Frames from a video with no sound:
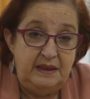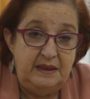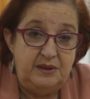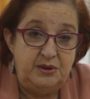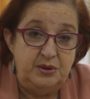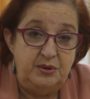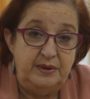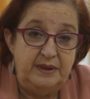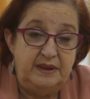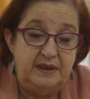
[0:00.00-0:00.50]
that
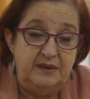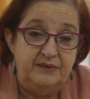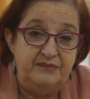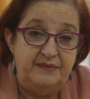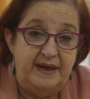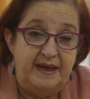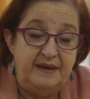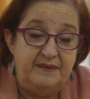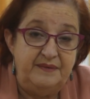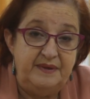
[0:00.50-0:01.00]
during the
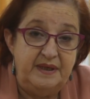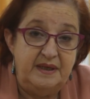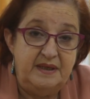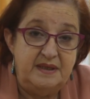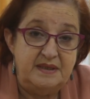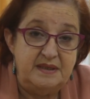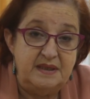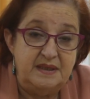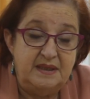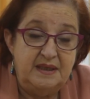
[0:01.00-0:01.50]
5
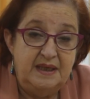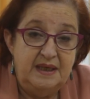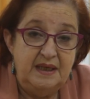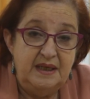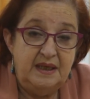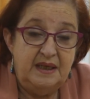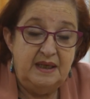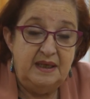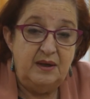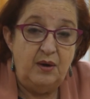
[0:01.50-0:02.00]
years,
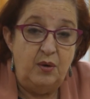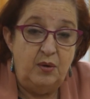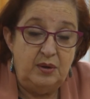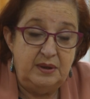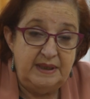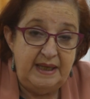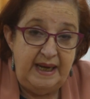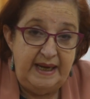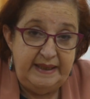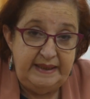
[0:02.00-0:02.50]

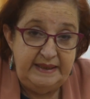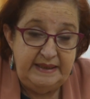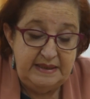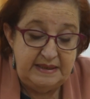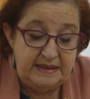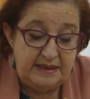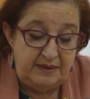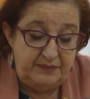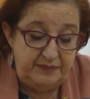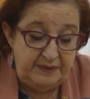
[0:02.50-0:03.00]
all Guyanese
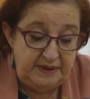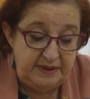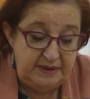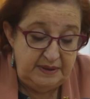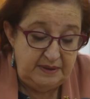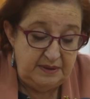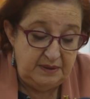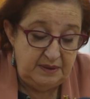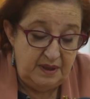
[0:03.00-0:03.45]
suffered.